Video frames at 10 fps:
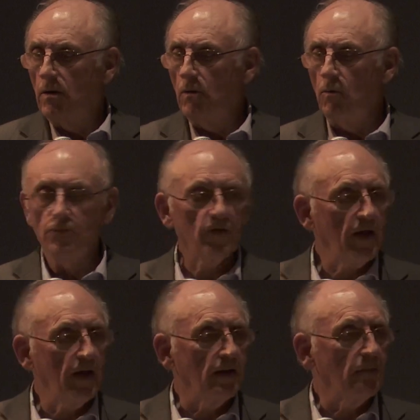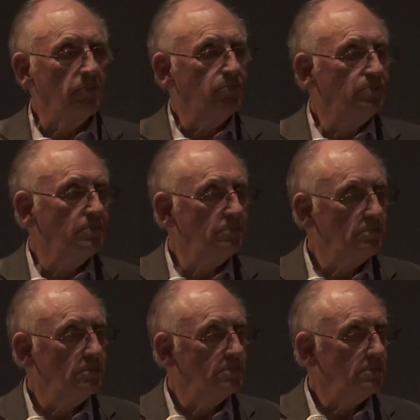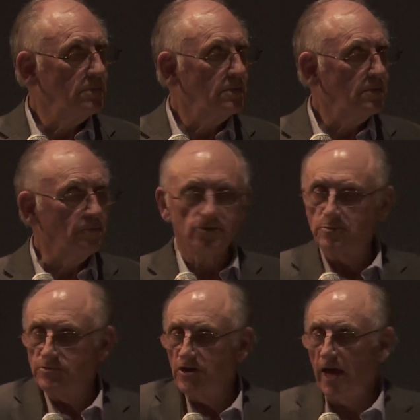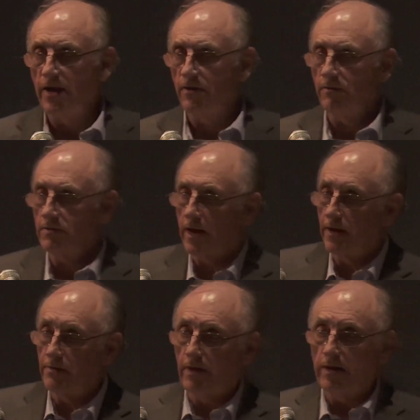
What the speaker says: Once again, principal said, you can't do that.